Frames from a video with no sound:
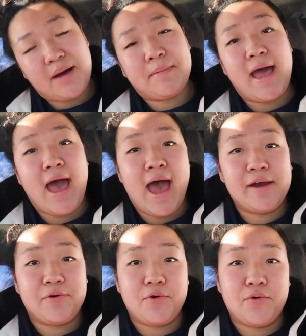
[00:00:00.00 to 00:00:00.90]
I'm
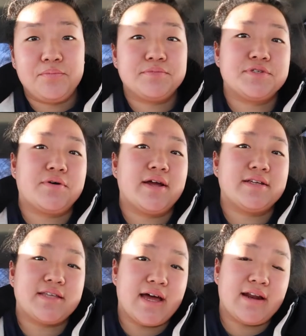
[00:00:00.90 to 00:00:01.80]
at home, so I
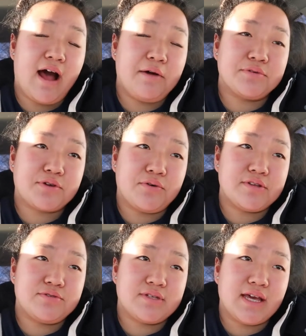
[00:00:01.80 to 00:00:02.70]
decided I was
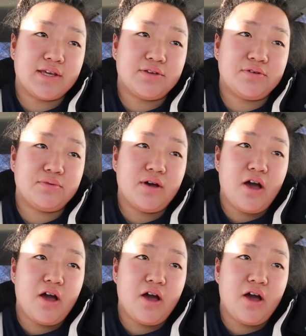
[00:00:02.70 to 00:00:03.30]
going to take you